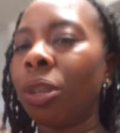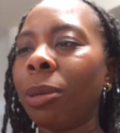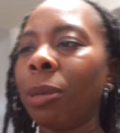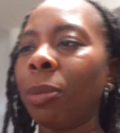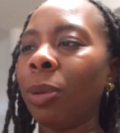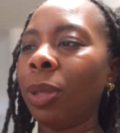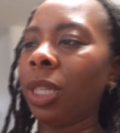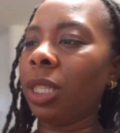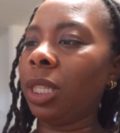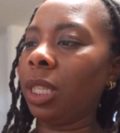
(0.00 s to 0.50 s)
I'm going
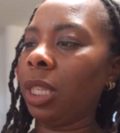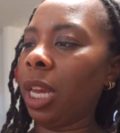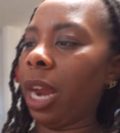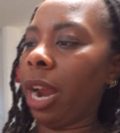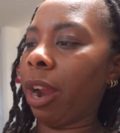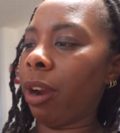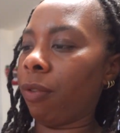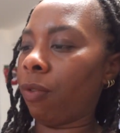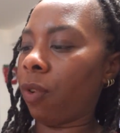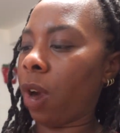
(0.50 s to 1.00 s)
to put these in
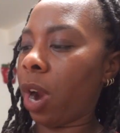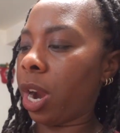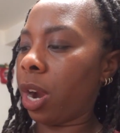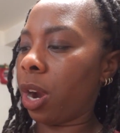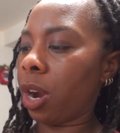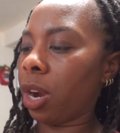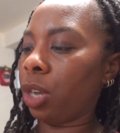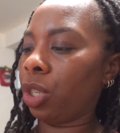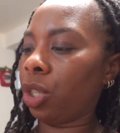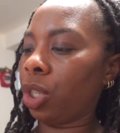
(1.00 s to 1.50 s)
the air
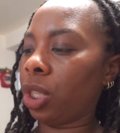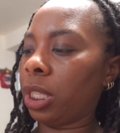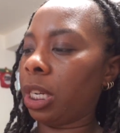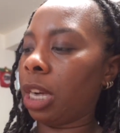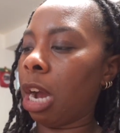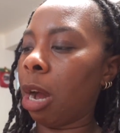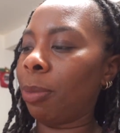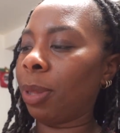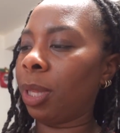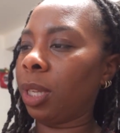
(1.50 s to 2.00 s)
fryer, just a
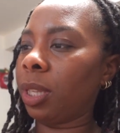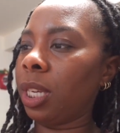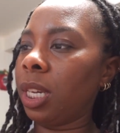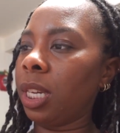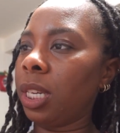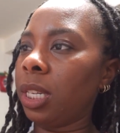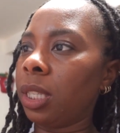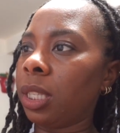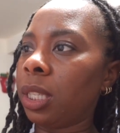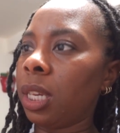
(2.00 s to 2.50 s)
couple of
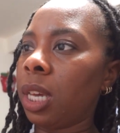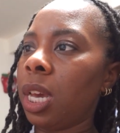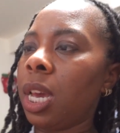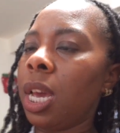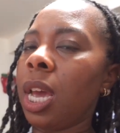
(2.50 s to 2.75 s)
these.